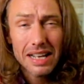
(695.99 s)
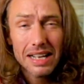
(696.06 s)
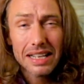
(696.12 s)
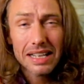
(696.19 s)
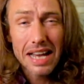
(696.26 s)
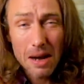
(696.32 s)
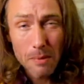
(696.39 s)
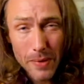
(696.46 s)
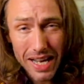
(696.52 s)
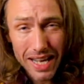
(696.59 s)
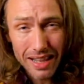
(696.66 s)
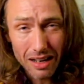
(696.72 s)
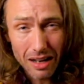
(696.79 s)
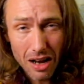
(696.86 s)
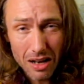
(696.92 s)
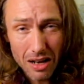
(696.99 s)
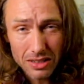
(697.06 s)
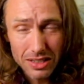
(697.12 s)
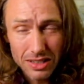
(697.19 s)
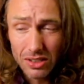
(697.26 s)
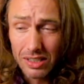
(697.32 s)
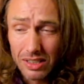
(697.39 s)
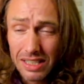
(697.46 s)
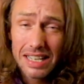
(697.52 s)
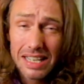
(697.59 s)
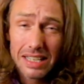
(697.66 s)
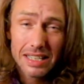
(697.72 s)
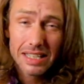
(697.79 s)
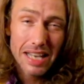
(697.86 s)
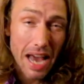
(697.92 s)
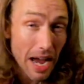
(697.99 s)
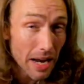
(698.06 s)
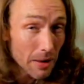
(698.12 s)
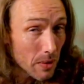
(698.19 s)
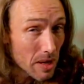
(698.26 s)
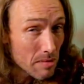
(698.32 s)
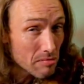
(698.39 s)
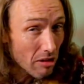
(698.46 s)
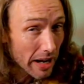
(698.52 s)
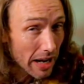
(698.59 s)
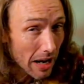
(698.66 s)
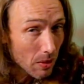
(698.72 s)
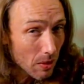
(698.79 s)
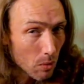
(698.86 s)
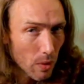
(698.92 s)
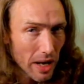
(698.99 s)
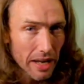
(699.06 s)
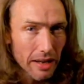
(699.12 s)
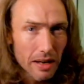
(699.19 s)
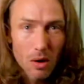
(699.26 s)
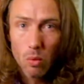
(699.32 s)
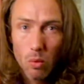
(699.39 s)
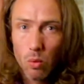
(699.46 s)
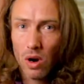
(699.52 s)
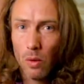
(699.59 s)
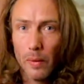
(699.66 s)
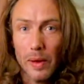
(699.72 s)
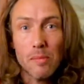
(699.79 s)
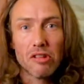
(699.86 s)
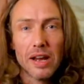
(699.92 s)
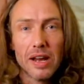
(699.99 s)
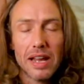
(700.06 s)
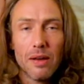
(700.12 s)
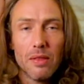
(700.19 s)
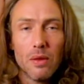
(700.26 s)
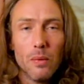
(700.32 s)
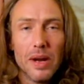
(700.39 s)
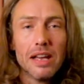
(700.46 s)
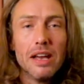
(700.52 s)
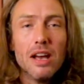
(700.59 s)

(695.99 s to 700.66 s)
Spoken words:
Can we get the glasses on? Can we break out the wig? Will we break out the wig?